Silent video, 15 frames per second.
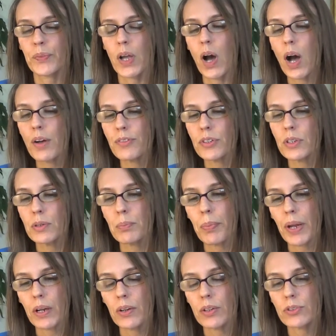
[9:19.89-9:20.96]
Often,
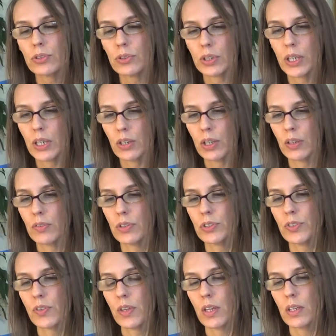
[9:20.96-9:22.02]
parents or caregivers
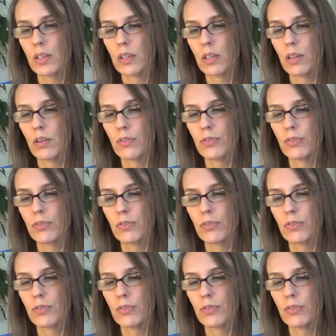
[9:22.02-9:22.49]
think,